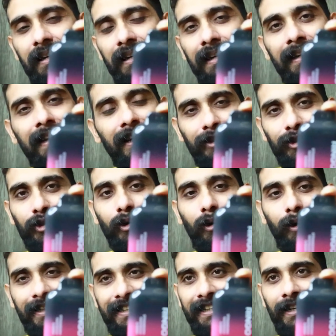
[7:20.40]
lunch
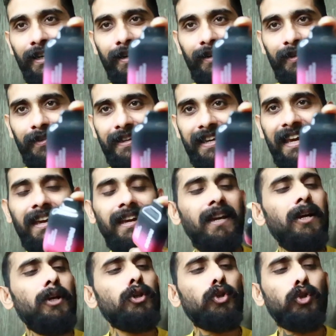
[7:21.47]
or dinner. Okay,
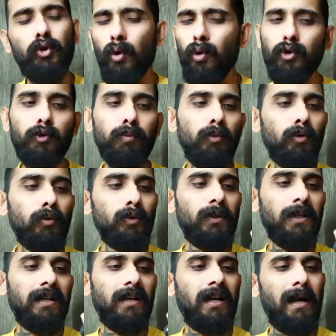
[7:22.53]
so smooth.
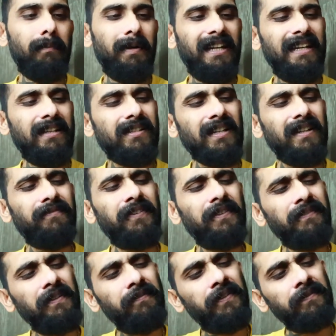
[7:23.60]
I mean, it's a
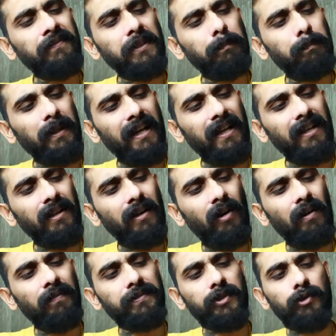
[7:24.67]
50-50 blend
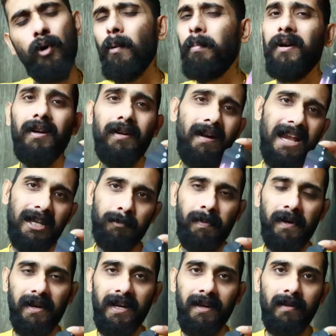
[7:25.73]
of strawberry,
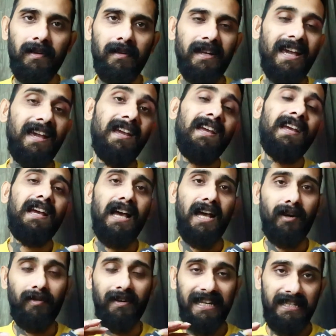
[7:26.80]
raspberry. Okay,
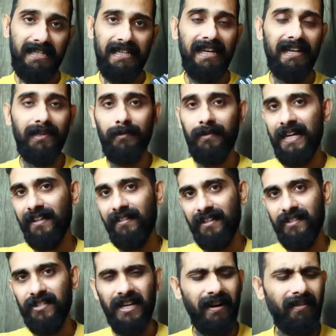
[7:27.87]
and on exhale you get the
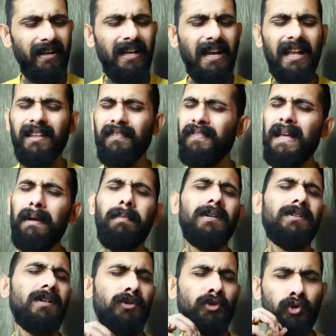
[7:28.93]
cherry, and the
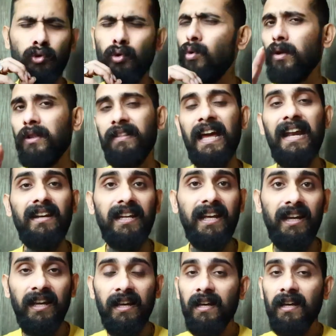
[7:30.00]
flavors are so authentic,